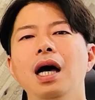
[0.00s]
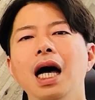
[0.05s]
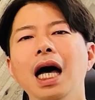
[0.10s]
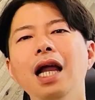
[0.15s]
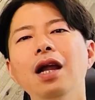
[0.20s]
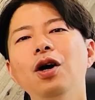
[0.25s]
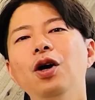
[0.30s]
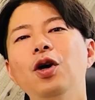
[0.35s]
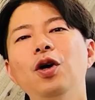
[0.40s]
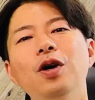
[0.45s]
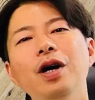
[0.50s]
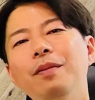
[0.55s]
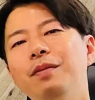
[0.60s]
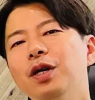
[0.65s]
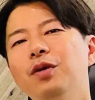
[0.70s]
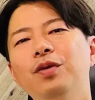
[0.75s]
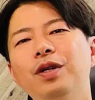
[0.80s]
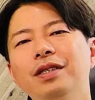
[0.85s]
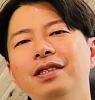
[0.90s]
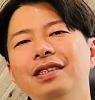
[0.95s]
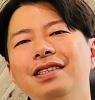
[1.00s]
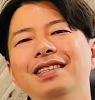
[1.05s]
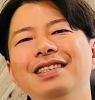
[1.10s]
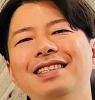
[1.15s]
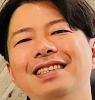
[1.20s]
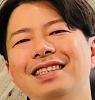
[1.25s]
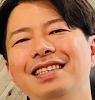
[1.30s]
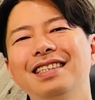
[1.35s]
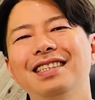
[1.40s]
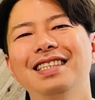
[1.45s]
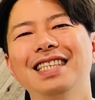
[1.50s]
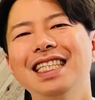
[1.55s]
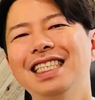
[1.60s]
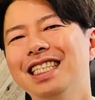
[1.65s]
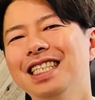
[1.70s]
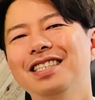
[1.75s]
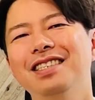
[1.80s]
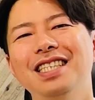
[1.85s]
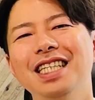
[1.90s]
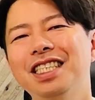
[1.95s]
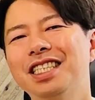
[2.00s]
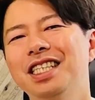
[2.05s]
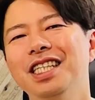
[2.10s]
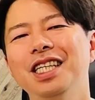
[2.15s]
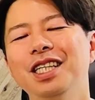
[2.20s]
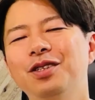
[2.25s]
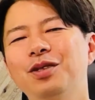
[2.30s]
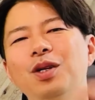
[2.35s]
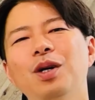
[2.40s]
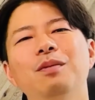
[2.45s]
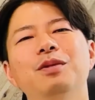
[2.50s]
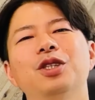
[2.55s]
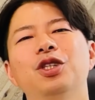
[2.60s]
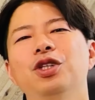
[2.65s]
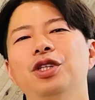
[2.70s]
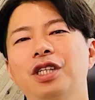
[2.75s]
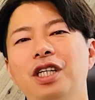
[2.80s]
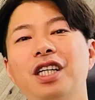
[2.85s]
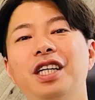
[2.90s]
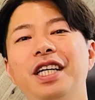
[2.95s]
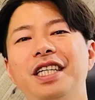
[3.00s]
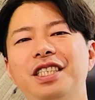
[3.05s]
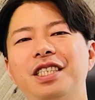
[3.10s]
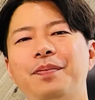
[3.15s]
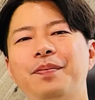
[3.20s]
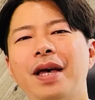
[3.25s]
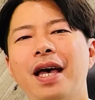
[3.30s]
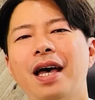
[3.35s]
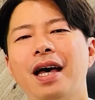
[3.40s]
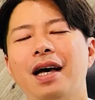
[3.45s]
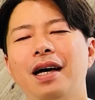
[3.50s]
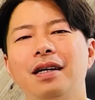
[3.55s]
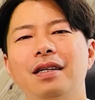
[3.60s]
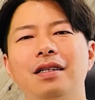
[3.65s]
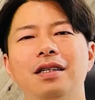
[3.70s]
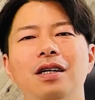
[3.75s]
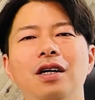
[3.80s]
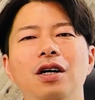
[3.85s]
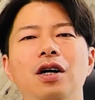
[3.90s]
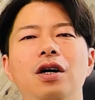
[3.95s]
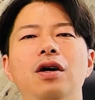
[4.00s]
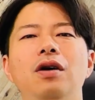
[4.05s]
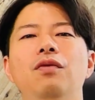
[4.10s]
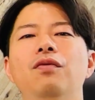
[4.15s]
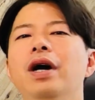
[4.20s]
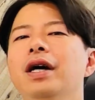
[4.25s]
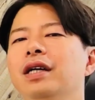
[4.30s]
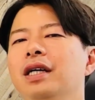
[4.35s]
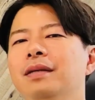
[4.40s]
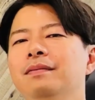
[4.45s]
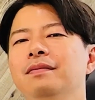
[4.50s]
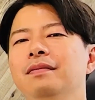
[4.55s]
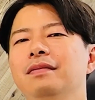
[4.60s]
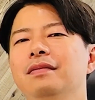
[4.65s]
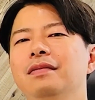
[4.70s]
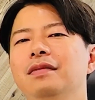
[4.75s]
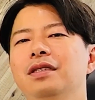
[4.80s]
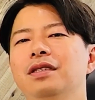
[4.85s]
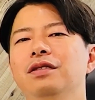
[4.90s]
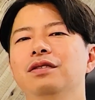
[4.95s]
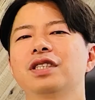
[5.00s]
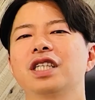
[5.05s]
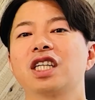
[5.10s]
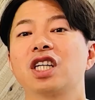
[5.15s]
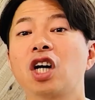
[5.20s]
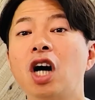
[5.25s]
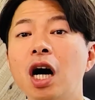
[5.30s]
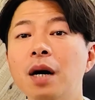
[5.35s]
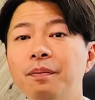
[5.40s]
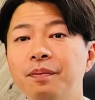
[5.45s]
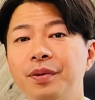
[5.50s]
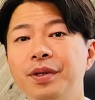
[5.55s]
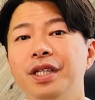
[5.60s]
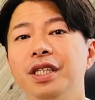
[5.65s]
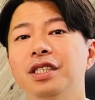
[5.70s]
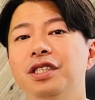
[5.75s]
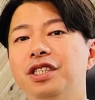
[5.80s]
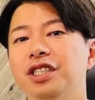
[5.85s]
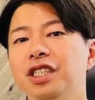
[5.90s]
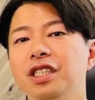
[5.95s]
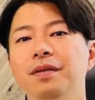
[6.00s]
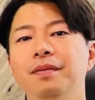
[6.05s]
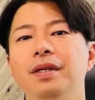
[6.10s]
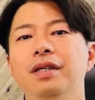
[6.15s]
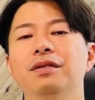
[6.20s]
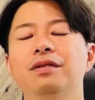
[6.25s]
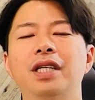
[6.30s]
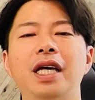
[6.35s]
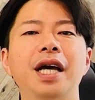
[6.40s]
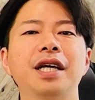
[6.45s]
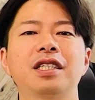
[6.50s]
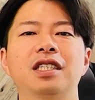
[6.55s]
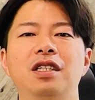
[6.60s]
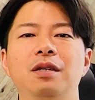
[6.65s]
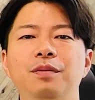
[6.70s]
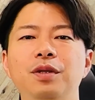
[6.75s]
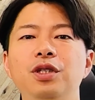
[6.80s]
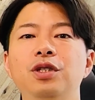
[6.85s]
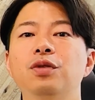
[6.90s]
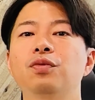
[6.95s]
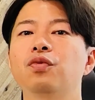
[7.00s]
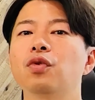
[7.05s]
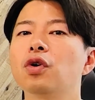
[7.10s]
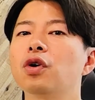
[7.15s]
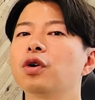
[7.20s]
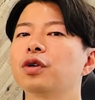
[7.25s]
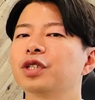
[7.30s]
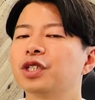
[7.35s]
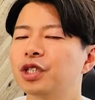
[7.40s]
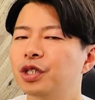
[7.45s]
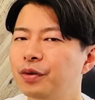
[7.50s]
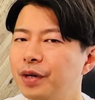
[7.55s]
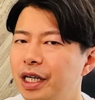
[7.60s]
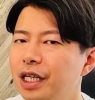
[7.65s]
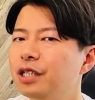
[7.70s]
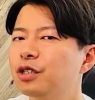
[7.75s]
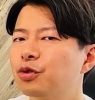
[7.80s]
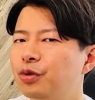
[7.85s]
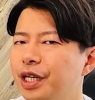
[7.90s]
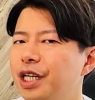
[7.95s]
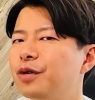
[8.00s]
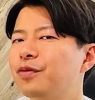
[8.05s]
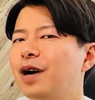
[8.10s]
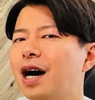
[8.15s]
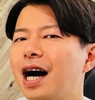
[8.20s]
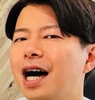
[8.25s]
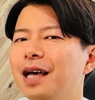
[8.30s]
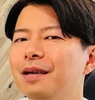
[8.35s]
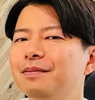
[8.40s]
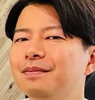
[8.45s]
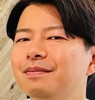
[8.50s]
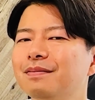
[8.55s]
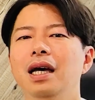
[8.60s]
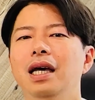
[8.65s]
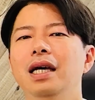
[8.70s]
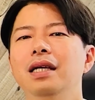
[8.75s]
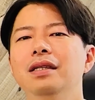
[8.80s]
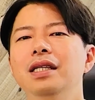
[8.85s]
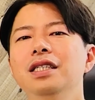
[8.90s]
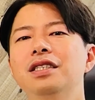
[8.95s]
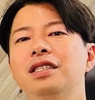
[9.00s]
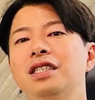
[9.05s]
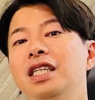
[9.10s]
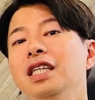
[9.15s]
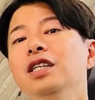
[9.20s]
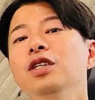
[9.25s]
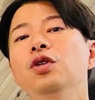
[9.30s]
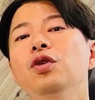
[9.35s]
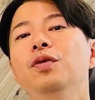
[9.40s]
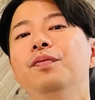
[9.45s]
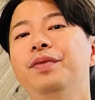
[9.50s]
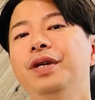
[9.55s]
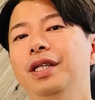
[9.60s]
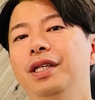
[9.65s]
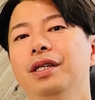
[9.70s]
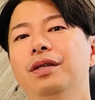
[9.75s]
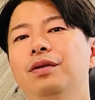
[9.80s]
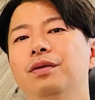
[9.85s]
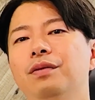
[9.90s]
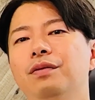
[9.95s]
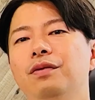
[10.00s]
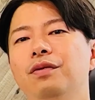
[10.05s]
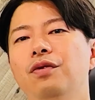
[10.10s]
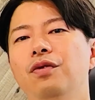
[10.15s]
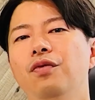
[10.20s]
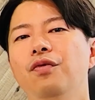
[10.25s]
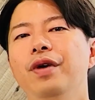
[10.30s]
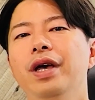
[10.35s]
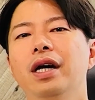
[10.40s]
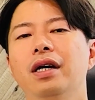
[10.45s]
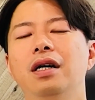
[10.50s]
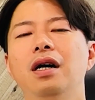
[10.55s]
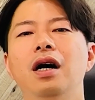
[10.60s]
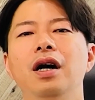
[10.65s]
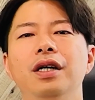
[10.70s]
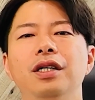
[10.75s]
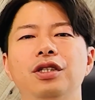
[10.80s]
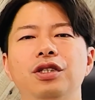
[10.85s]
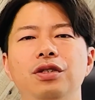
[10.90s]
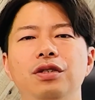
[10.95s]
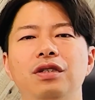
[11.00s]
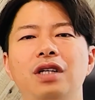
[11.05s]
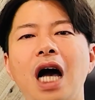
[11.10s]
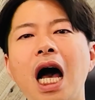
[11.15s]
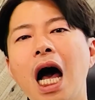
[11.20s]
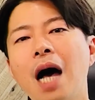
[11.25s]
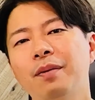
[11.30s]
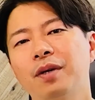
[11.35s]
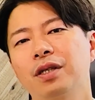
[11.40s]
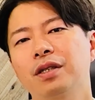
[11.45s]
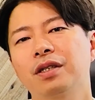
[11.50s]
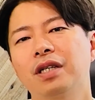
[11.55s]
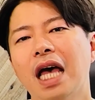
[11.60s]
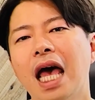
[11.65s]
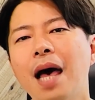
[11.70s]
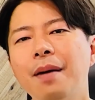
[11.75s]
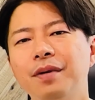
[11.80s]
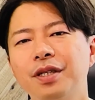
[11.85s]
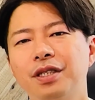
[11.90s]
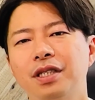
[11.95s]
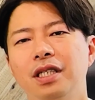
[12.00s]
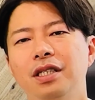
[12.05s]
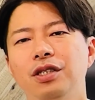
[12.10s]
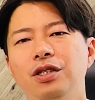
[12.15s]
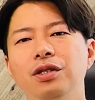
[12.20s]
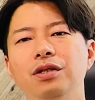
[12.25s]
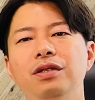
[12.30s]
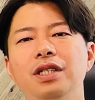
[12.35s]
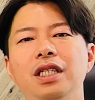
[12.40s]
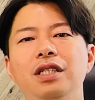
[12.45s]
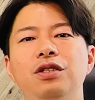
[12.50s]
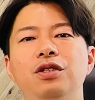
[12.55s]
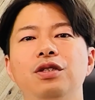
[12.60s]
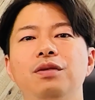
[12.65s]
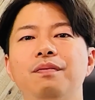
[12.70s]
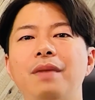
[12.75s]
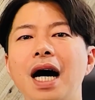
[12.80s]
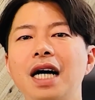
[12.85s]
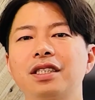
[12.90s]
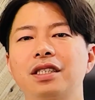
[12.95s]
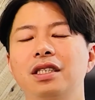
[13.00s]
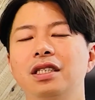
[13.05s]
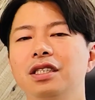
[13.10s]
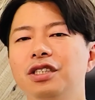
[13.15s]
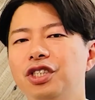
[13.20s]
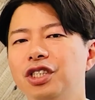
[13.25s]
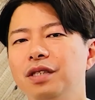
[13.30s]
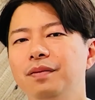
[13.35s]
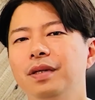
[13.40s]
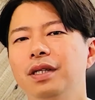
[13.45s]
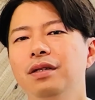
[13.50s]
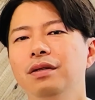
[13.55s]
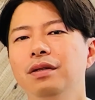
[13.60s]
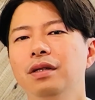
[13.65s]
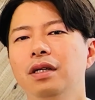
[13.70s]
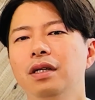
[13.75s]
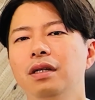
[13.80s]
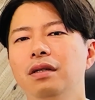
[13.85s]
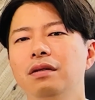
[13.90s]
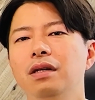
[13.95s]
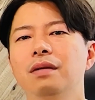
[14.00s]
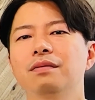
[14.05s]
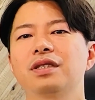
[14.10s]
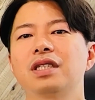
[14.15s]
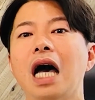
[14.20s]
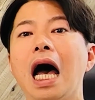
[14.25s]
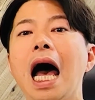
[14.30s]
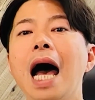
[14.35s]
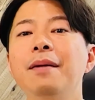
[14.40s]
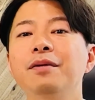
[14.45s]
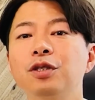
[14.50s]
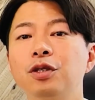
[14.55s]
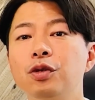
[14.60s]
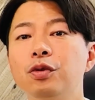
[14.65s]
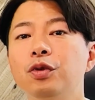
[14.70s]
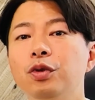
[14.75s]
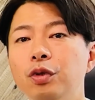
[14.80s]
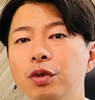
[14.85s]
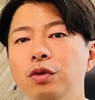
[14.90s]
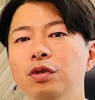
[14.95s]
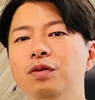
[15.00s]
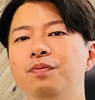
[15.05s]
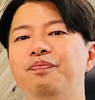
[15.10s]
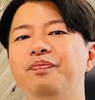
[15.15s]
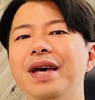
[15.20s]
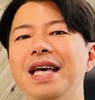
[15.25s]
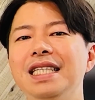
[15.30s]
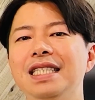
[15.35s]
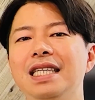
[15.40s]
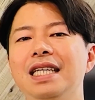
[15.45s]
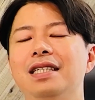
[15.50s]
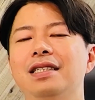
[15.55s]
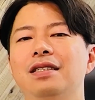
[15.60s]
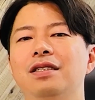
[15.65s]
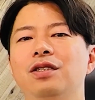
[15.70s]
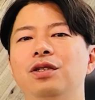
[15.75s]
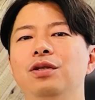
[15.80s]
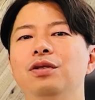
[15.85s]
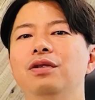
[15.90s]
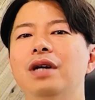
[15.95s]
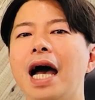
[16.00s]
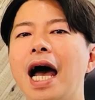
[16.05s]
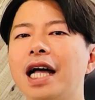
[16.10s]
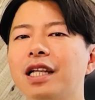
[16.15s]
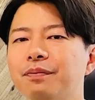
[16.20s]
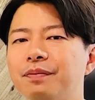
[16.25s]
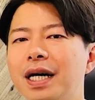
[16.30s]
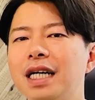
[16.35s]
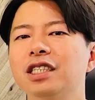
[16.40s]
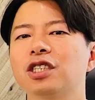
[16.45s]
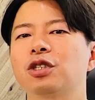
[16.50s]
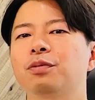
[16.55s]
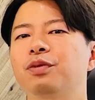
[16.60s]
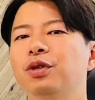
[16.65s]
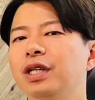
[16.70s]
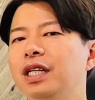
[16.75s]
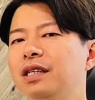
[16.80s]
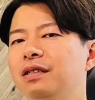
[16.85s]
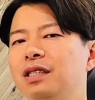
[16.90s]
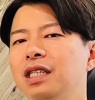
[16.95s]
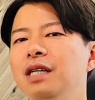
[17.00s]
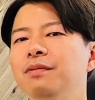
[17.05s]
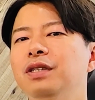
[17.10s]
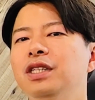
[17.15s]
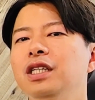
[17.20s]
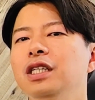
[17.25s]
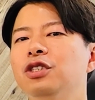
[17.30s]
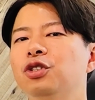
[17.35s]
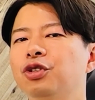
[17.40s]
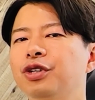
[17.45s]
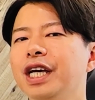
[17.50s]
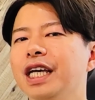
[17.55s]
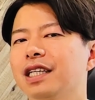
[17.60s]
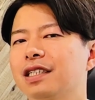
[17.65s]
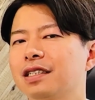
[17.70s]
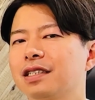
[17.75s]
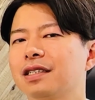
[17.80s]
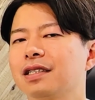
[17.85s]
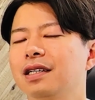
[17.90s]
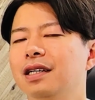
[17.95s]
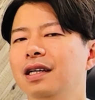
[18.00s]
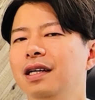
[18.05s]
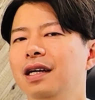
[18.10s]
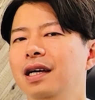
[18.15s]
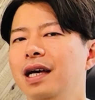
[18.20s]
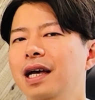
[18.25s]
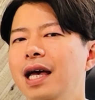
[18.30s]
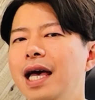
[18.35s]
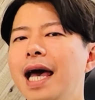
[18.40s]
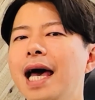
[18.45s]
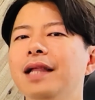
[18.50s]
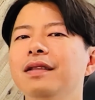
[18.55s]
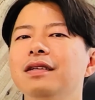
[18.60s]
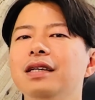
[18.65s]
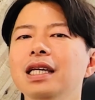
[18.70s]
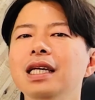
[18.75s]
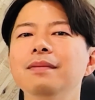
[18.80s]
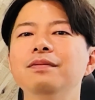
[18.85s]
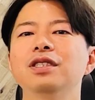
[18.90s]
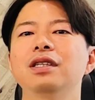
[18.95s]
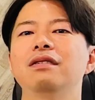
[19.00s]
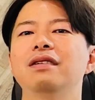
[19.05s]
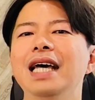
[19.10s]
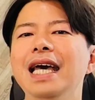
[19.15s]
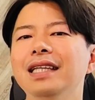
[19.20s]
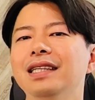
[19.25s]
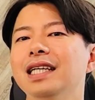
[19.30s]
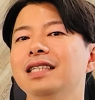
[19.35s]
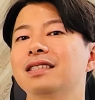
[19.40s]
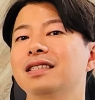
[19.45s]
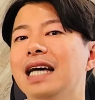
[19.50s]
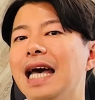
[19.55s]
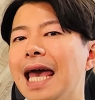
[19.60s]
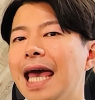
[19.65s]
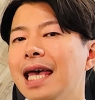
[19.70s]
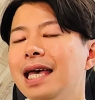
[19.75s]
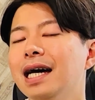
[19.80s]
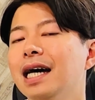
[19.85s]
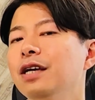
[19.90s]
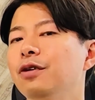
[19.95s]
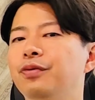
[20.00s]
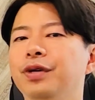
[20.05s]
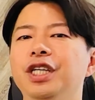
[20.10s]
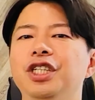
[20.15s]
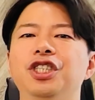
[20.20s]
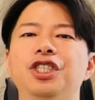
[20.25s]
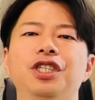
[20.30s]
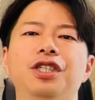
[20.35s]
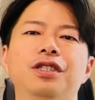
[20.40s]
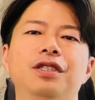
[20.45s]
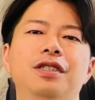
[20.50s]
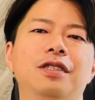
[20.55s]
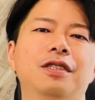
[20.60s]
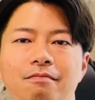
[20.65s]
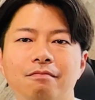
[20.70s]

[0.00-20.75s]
Hello everyone, this is Nissy from Kukuri, Japan. Welcome to the complete Gmail textbook for 2025. In this single video, we are going to cover everything you need to master Gmail, from the absolute basics to advanced productivity tricks, and even the latest AI features.